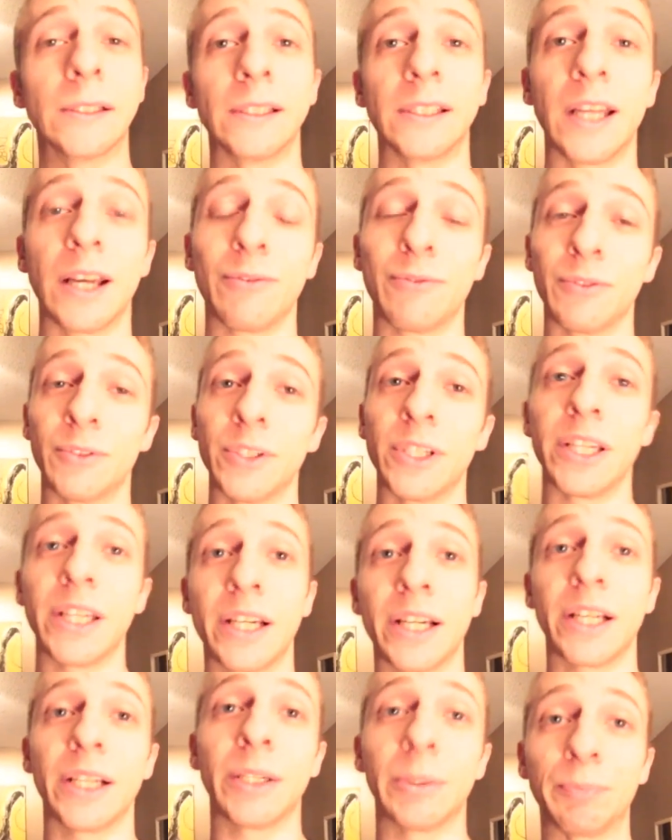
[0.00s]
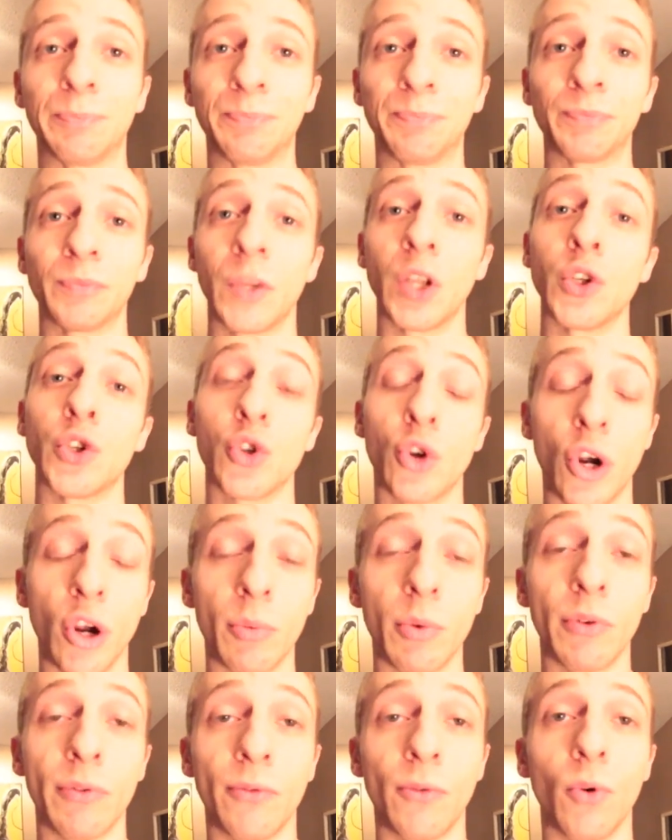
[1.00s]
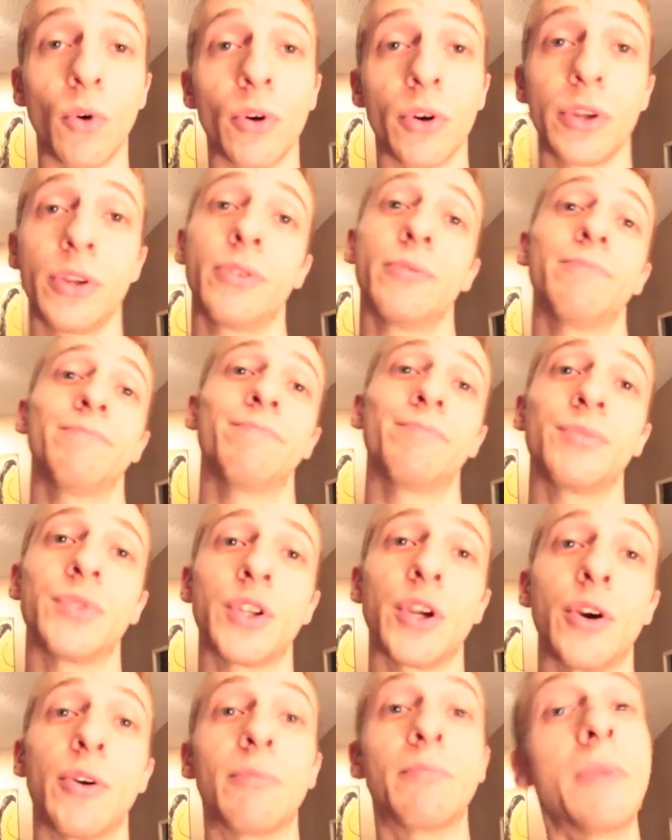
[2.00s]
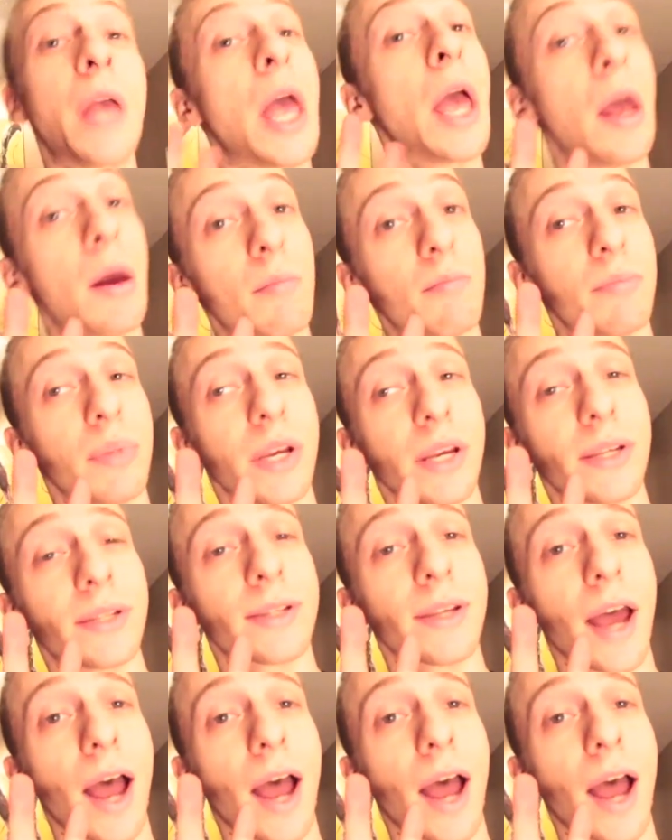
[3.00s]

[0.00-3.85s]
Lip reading: definitely enjoyable for you. So peace